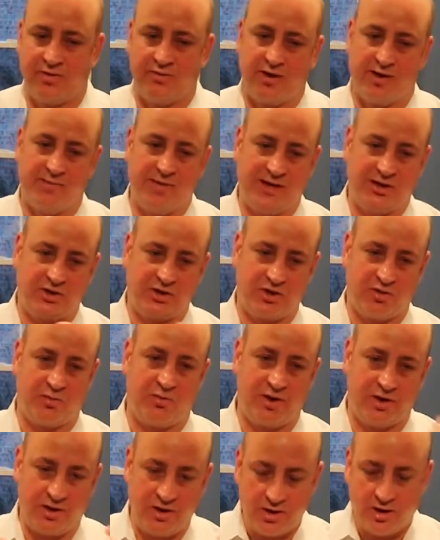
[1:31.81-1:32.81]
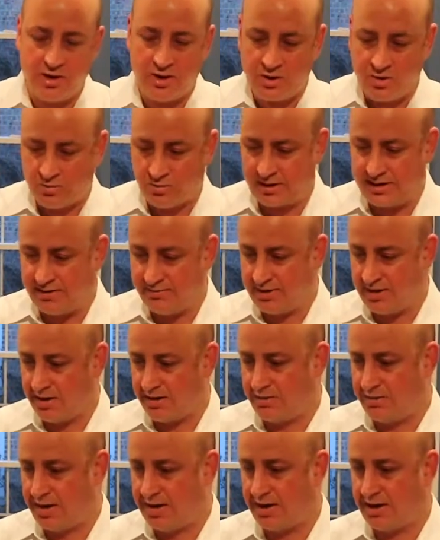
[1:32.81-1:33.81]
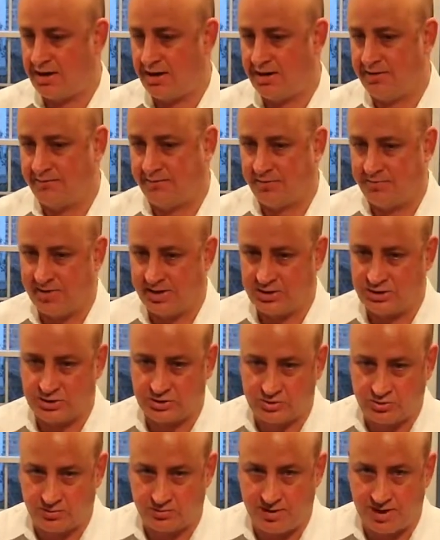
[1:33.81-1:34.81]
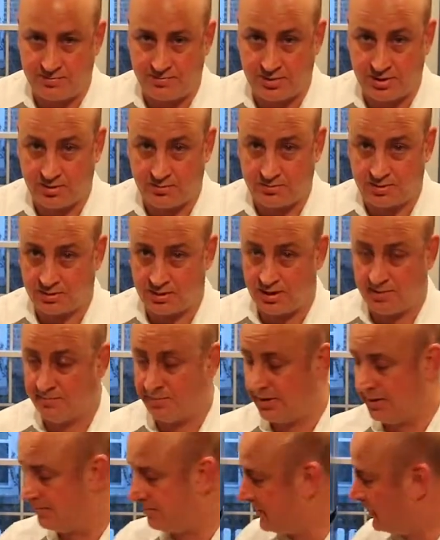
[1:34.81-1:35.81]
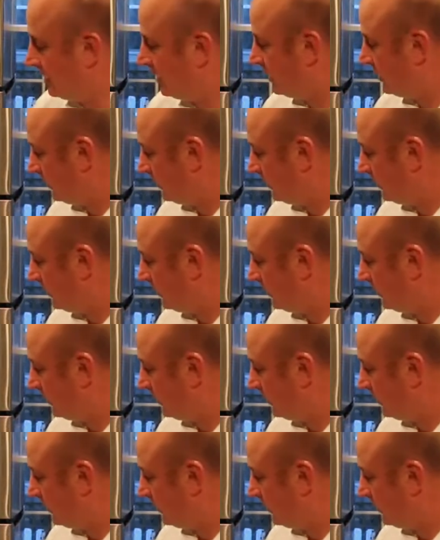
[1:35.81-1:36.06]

We want to make sure we're giving our credit card information to a reputable company.